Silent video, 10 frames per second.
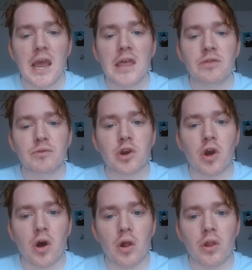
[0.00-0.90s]
in the
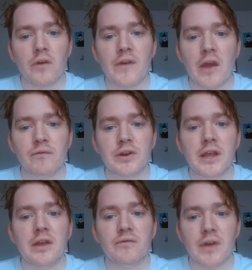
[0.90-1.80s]
recall of
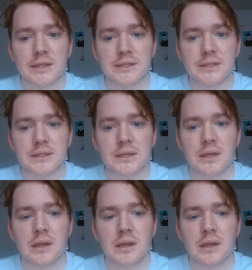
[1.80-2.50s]
everyday events,